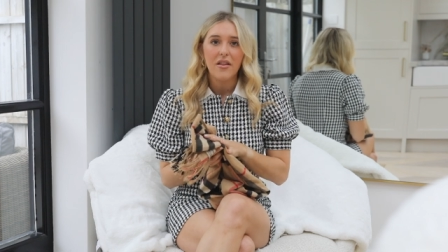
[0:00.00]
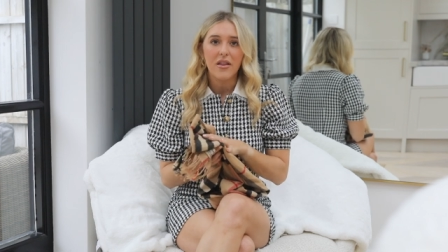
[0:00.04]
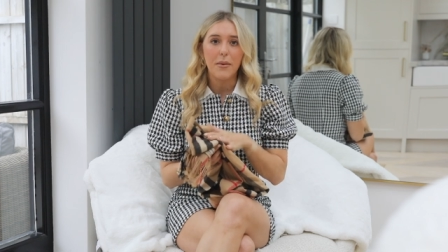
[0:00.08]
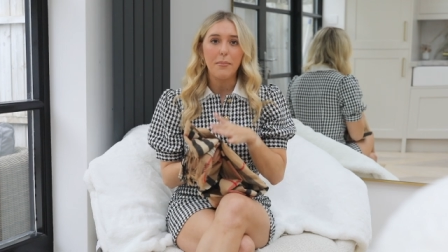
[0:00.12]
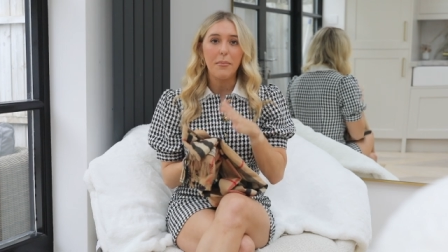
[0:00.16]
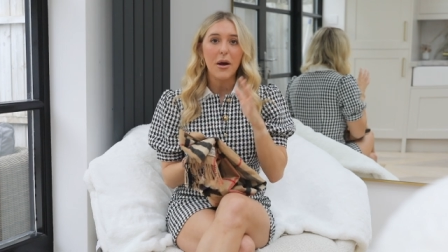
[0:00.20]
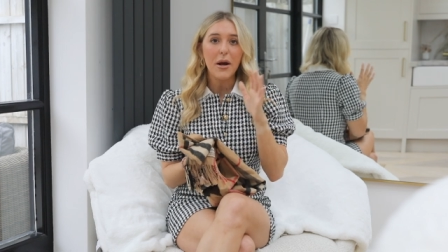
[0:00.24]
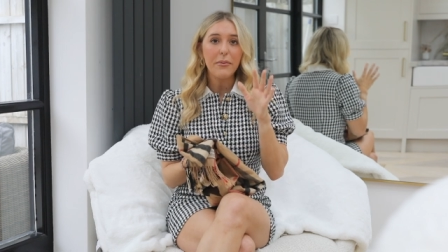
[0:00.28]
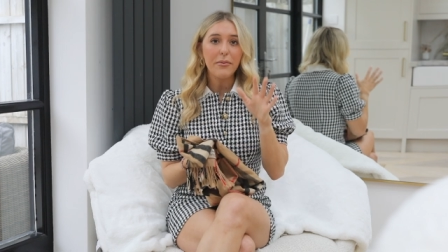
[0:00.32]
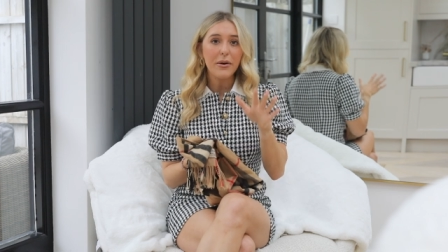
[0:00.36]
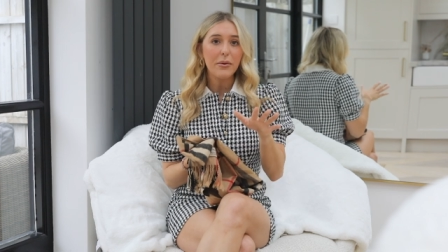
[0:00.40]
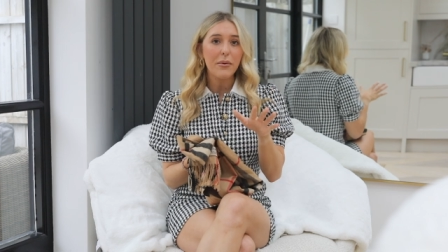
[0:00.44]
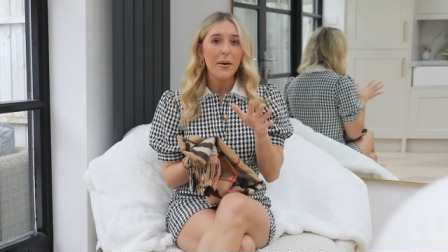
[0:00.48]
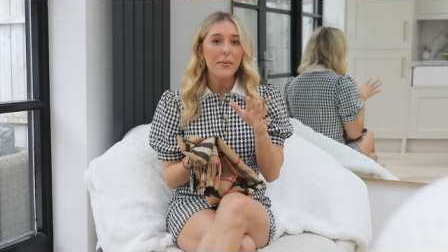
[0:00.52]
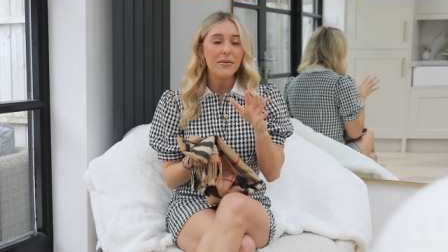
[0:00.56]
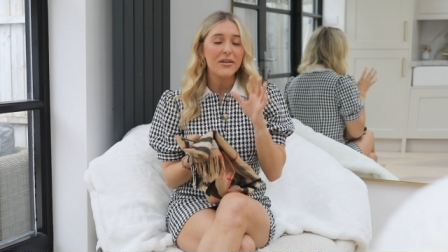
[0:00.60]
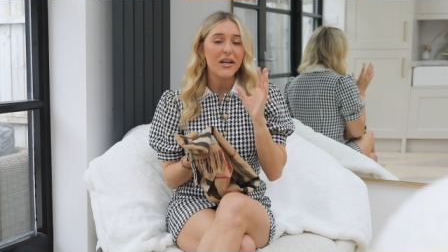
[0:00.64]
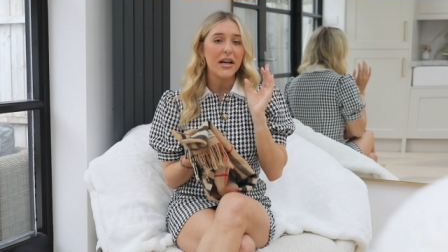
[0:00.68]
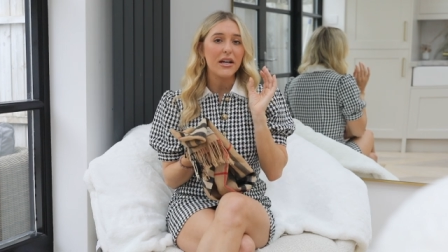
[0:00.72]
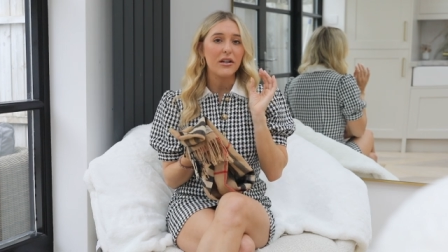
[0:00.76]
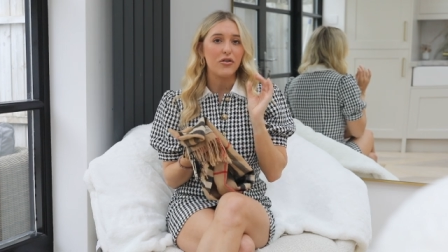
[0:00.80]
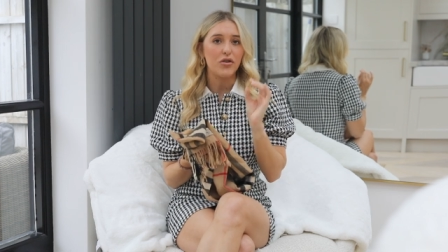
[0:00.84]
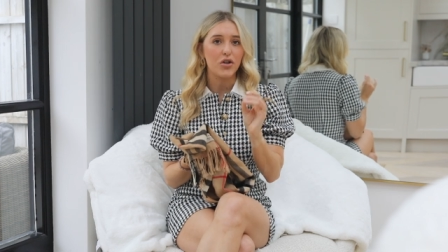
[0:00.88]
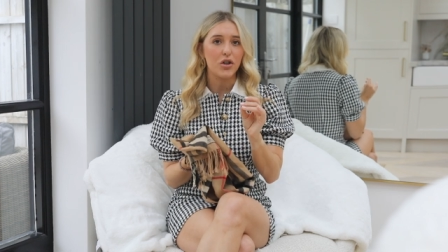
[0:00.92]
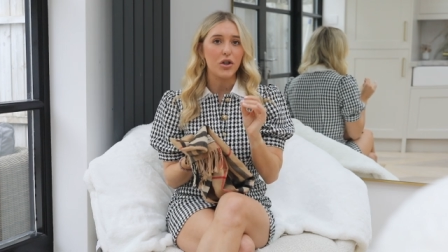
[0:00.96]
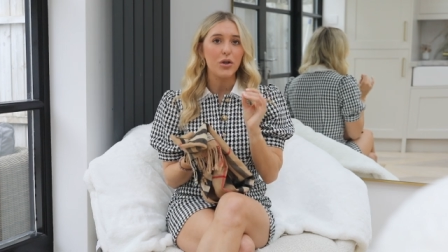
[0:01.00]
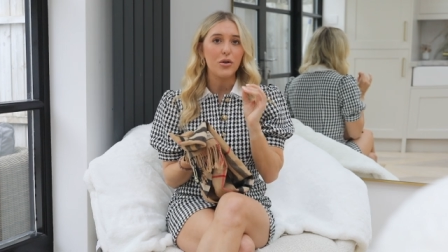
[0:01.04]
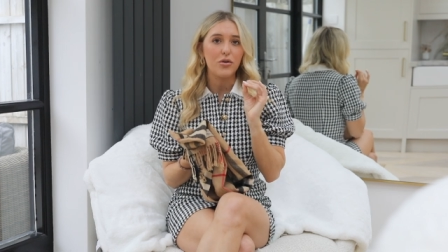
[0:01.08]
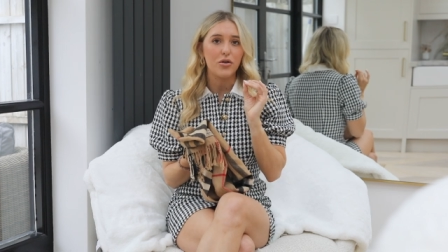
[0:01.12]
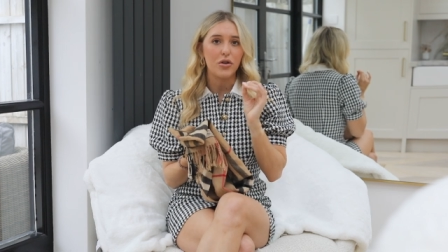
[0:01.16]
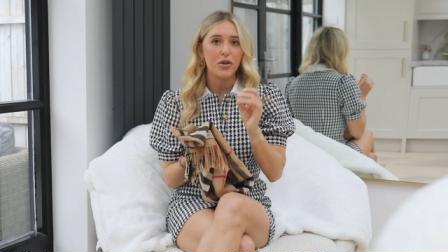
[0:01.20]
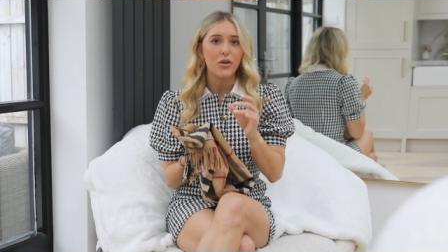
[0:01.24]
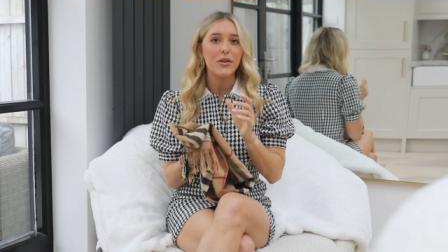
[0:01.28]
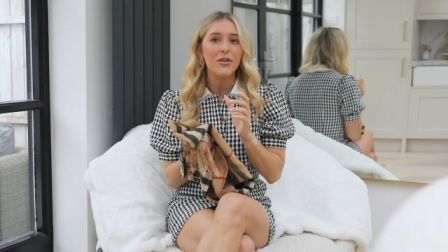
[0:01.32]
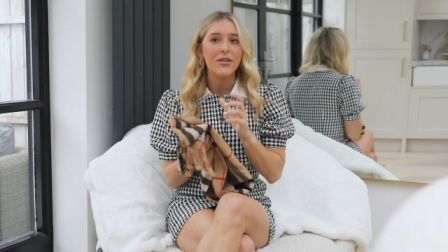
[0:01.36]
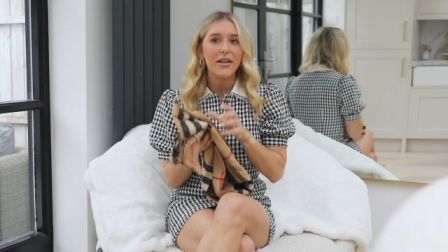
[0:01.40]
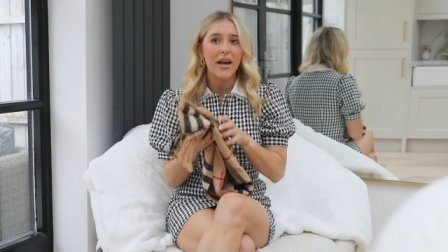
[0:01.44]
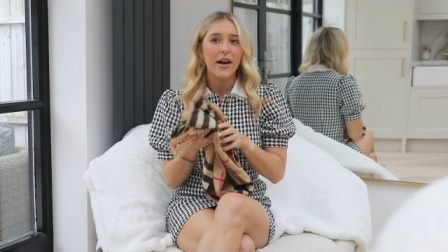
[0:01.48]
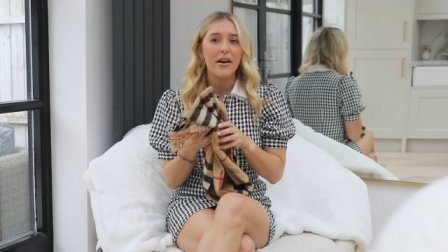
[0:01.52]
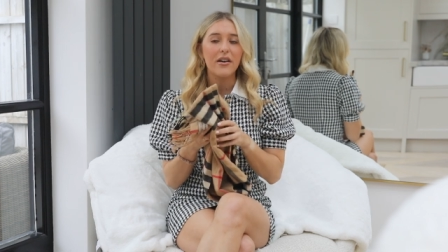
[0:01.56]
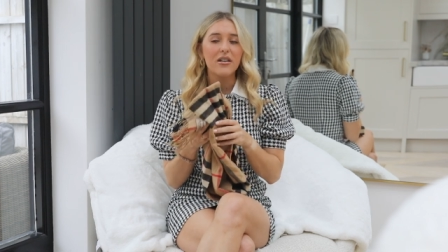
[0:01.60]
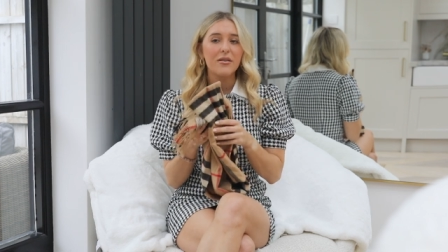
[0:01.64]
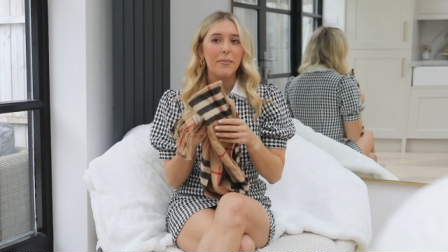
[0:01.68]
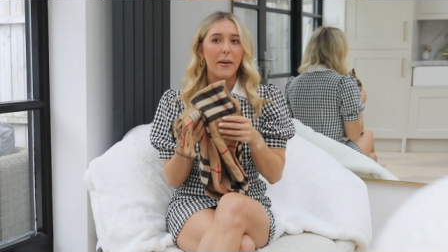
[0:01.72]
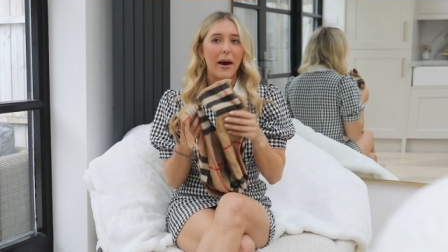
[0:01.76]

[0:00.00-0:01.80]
The Burberry website do do sales,